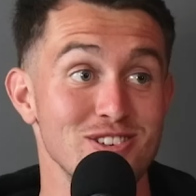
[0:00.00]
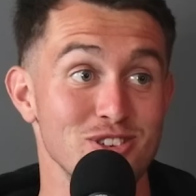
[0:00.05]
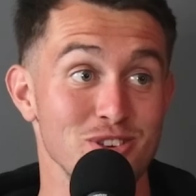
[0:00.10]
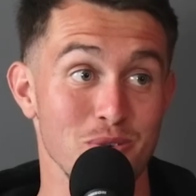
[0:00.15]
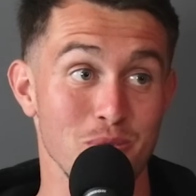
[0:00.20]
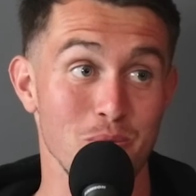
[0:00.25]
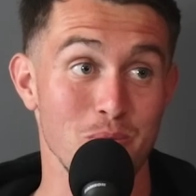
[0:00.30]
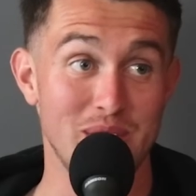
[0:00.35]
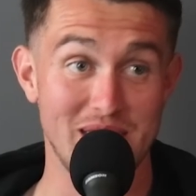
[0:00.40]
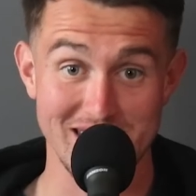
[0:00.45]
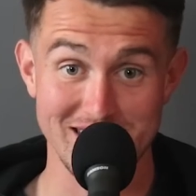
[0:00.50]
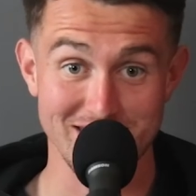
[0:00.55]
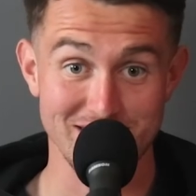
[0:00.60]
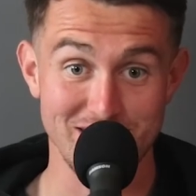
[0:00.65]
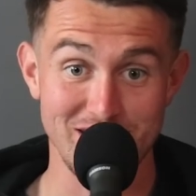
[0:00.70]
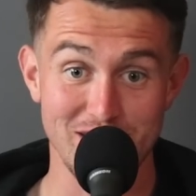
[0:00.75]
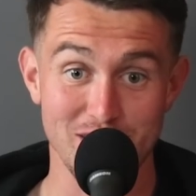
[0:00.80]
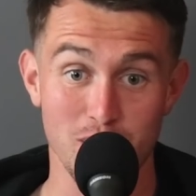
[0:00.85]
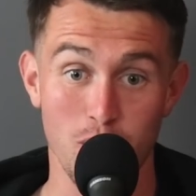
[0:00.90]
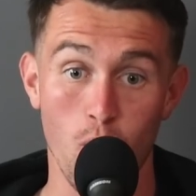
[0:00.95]
So when we
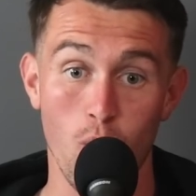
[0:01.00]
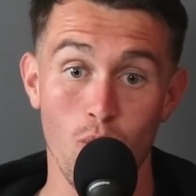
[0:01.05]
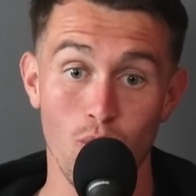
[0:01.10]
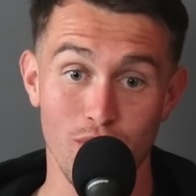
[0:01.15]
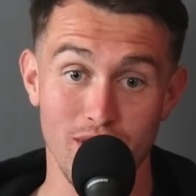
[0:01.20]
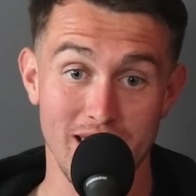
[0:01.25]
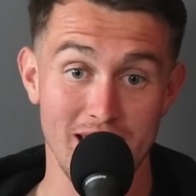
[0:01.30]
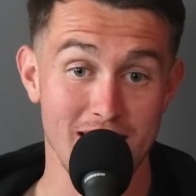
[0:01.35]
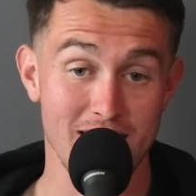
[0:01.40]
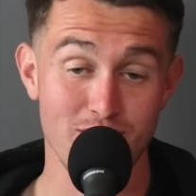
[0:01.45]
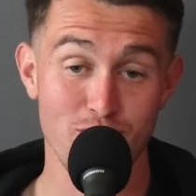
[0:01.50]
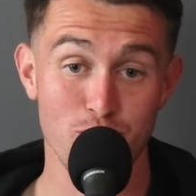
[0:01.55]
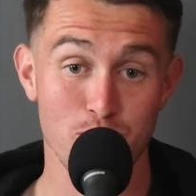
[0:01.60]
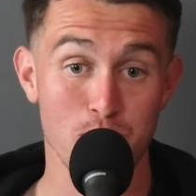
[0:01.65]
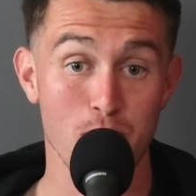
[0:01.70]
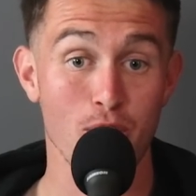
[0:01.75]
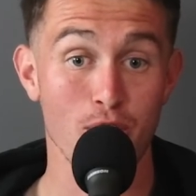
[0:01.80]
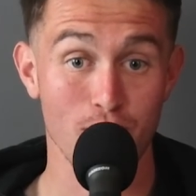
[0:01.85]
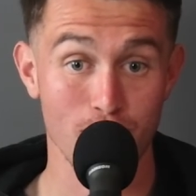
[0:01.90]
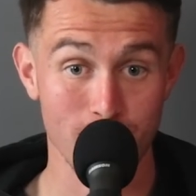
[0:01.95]
concede a goal, it is
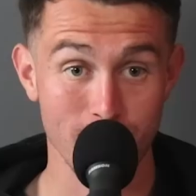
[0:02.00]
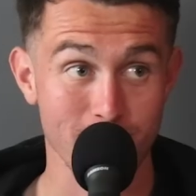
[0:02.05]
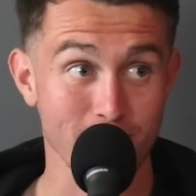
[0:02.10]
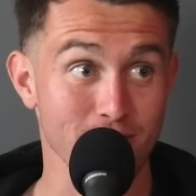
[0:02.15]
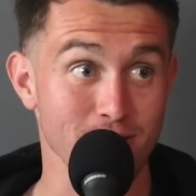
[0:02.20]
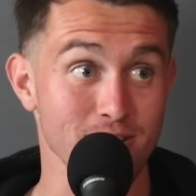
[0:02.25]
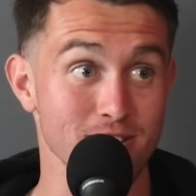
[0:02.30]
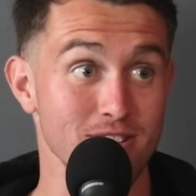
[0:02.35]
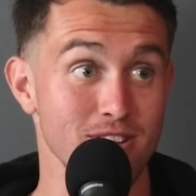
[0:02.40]
personal.